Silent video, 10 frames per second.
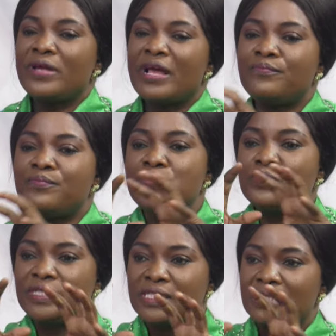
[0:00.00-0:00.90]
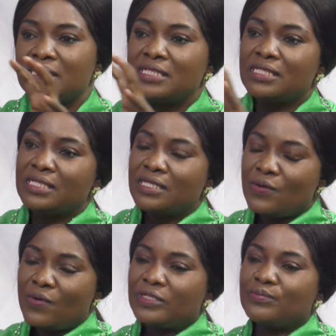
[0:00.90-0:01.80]
we have put
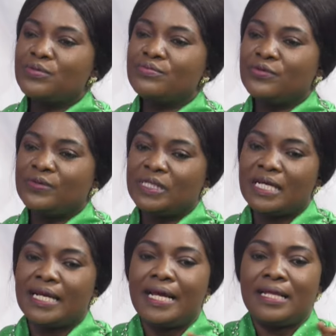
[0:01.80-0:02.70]
gospel music mm.